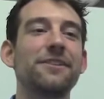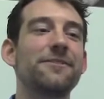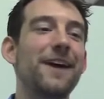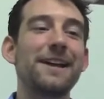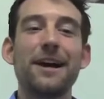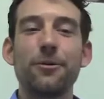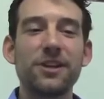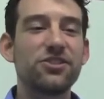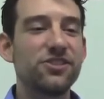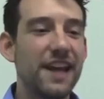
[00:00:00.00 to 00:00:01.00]
to find out
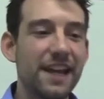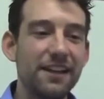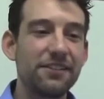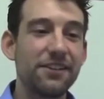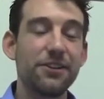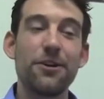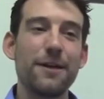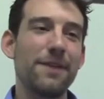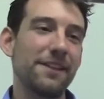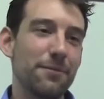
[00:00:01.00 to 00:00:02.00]
which days
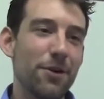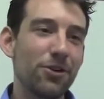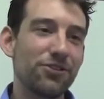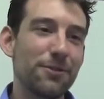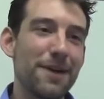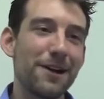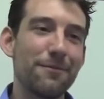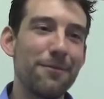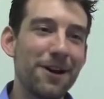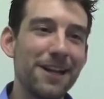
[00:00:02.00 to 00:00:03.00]
I made the most amount
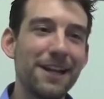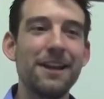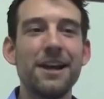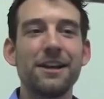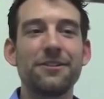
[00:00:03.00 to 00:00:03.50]
of money,